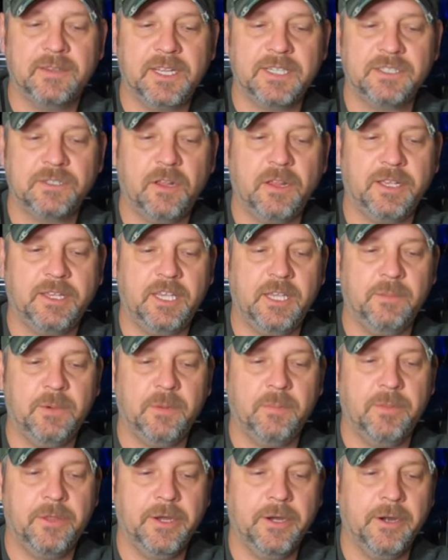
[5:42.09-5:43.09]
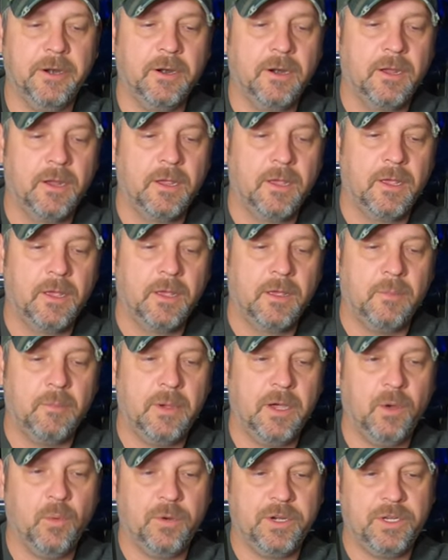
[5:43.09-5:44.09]
That's all I keep up there.
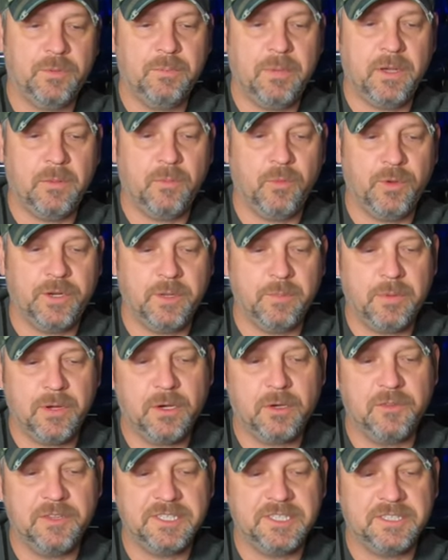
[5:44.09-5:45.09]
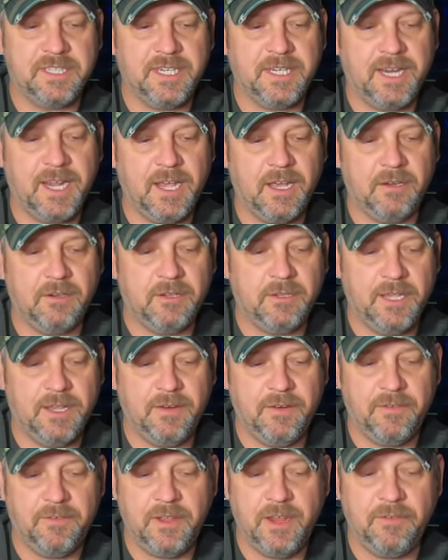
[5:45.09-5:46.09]
But when you buckle this thing down,
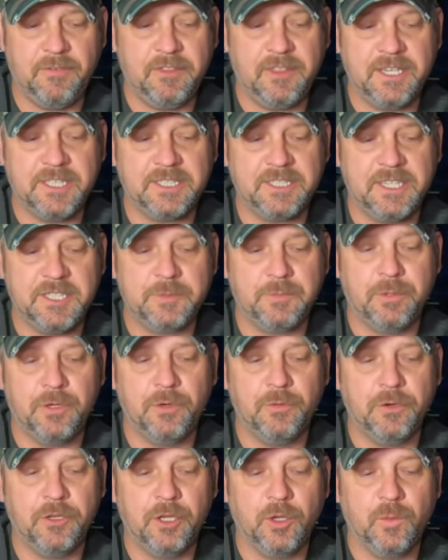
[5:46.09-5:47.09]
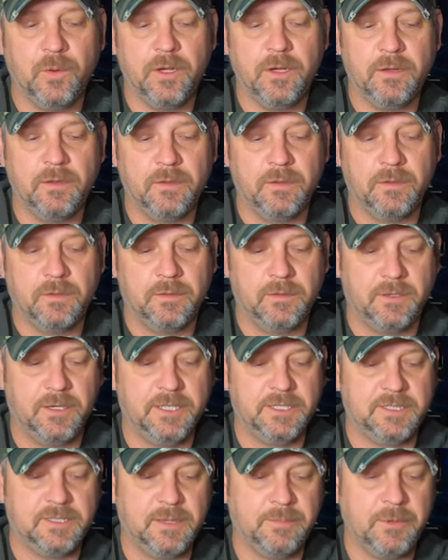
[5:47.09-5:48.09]
everything stays put really well.
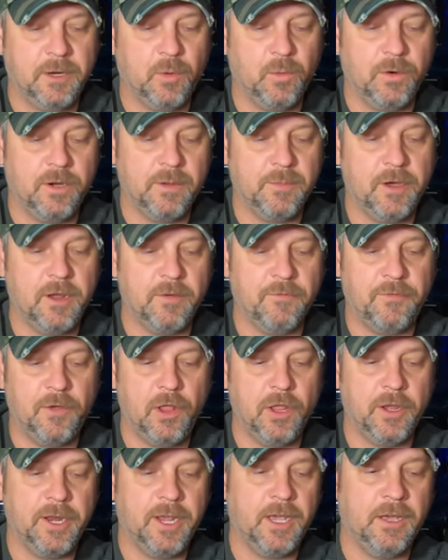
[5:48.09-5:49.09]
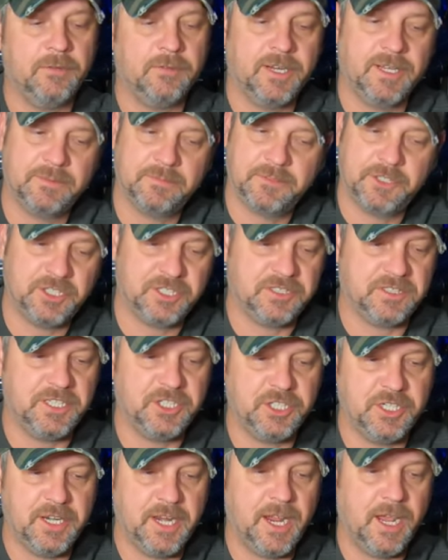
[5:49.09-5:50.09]
It's, I'm not worried about it falling out, and I just
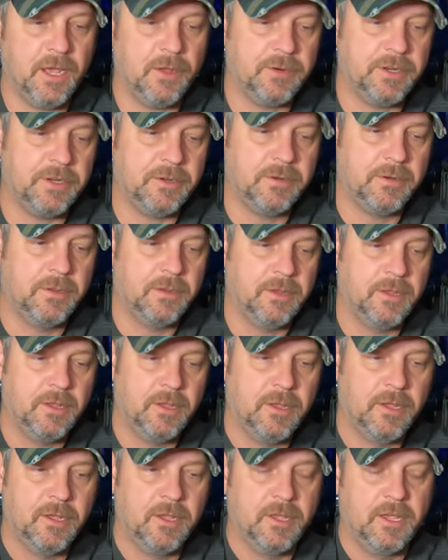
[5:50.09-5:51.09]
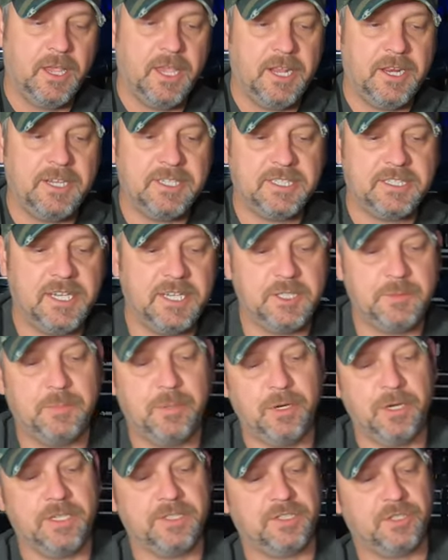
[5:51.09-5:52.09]
cinch it down, and it stays
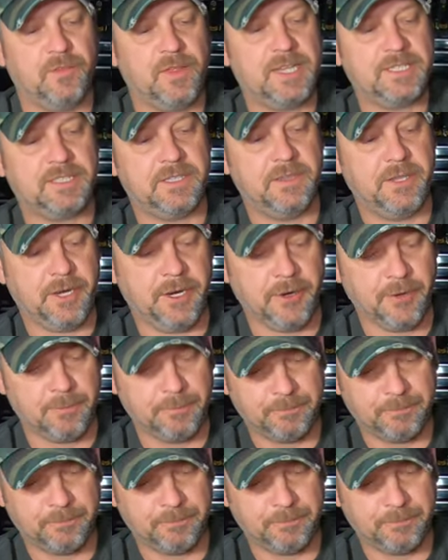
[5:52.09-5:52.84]
put. So that's there.